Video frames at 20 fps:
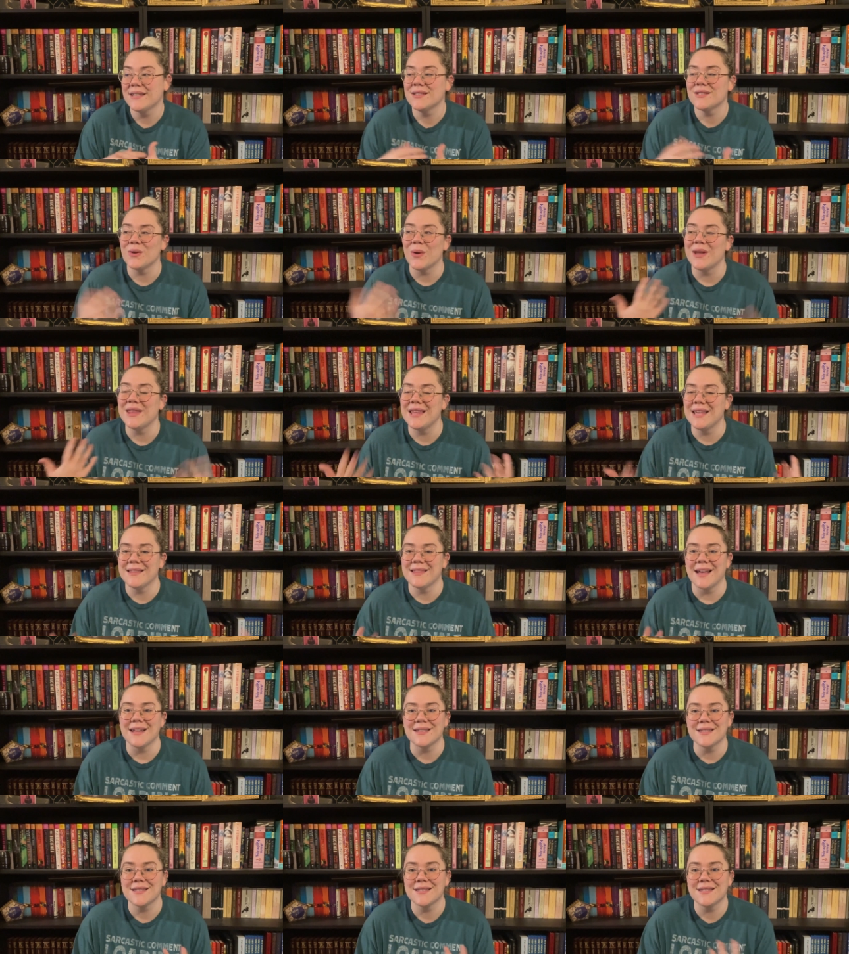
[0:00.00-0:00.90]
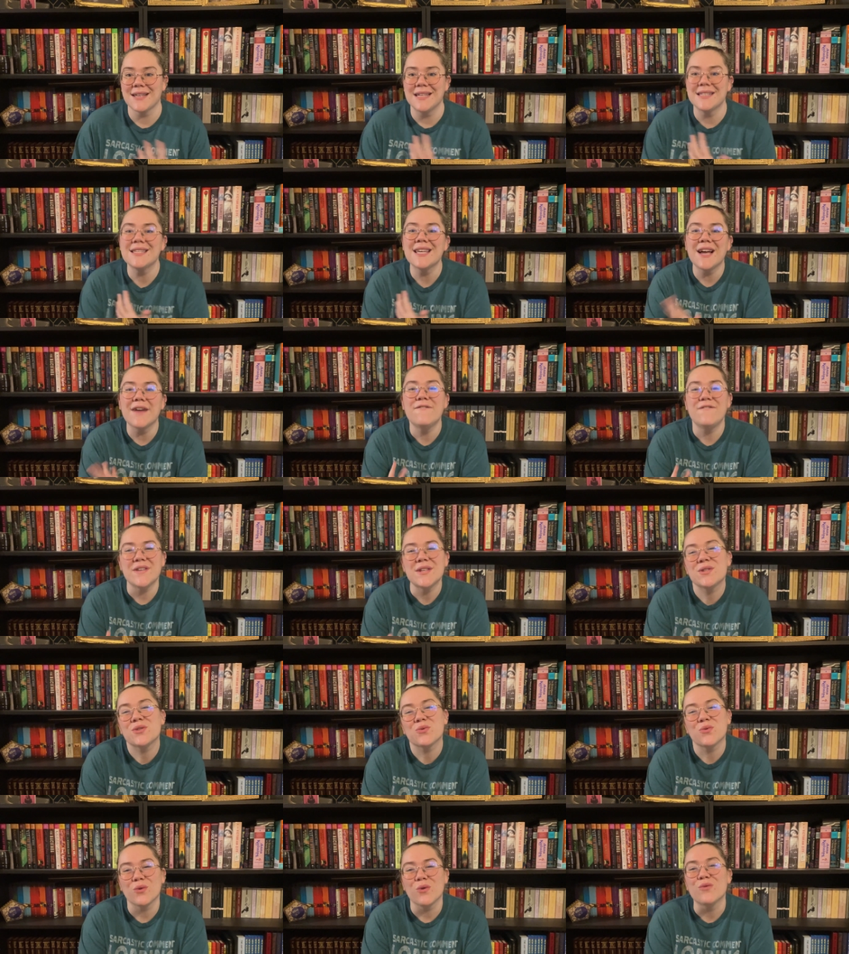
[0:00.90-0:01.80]
So, I think that's it's like a
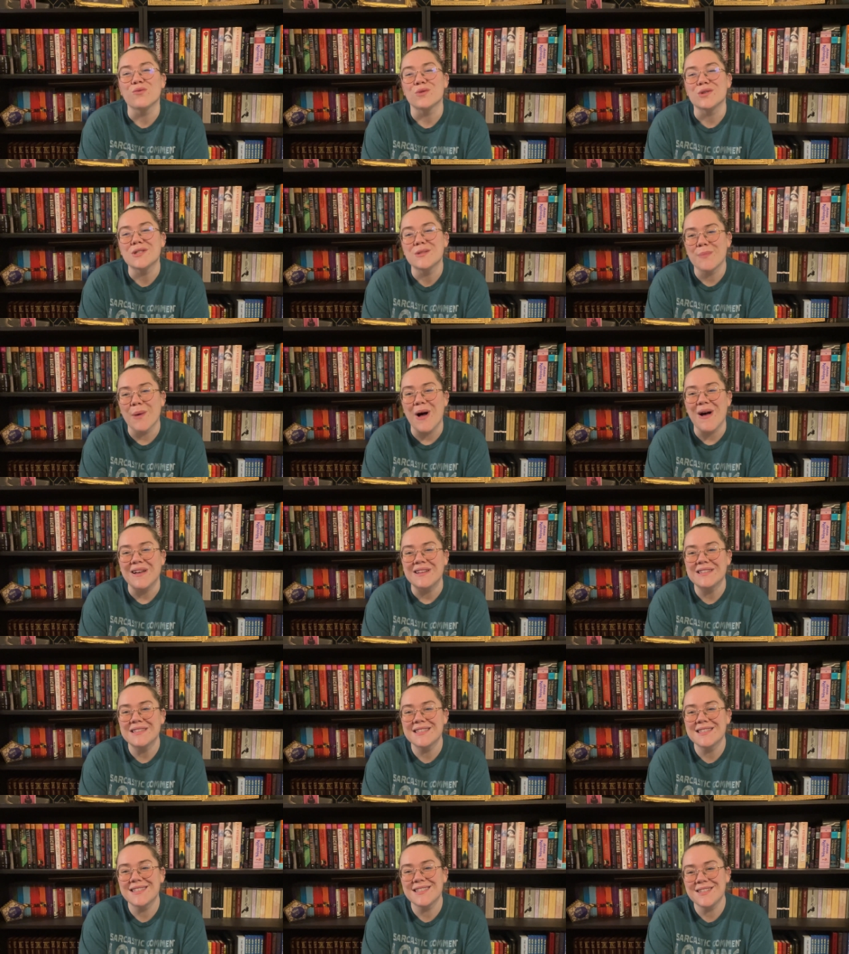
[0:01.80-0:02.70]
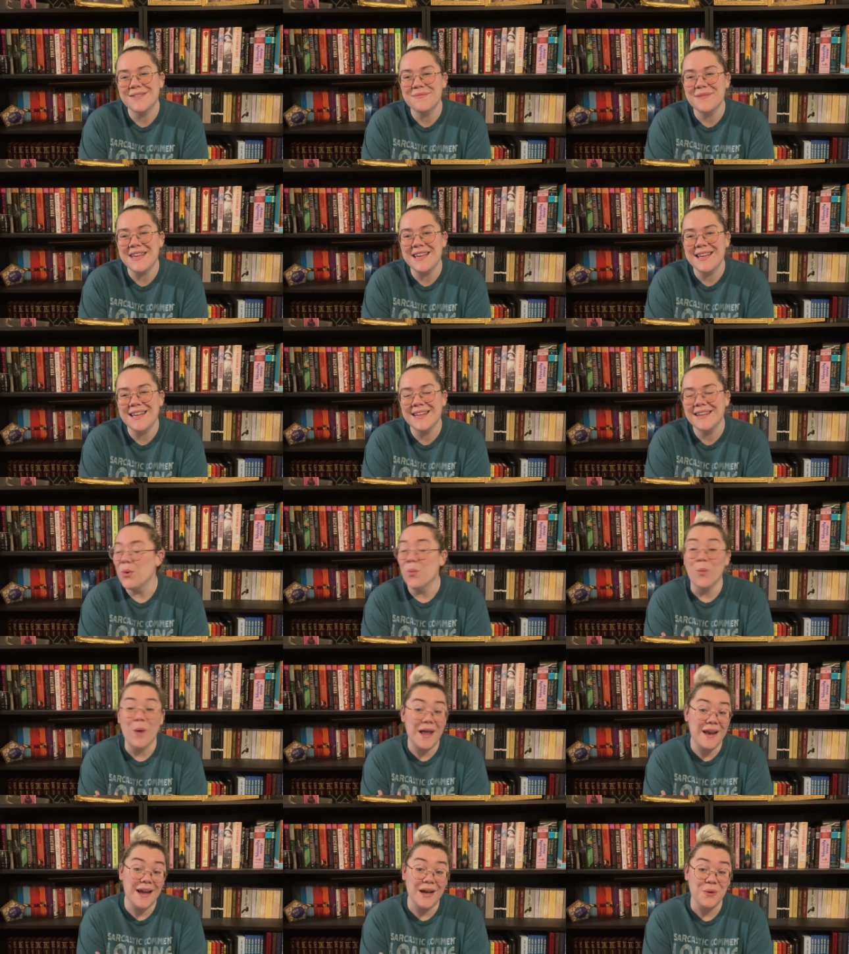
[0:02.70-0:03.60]
visceral response to me
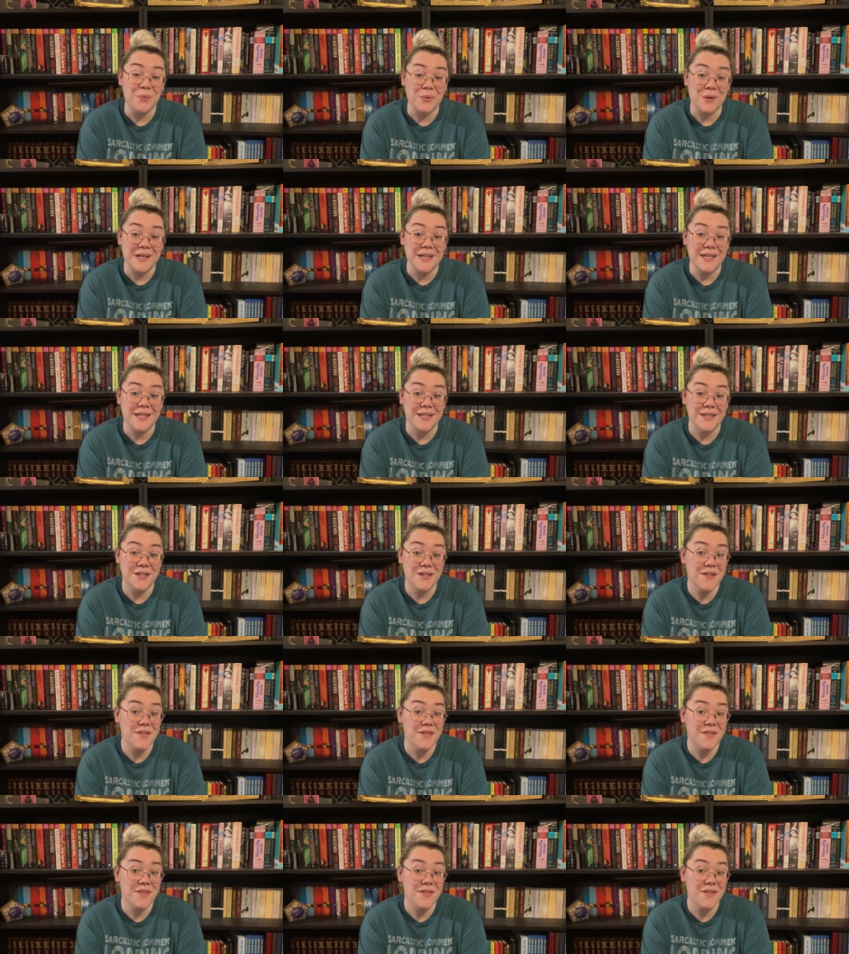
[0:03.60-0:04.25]
when I read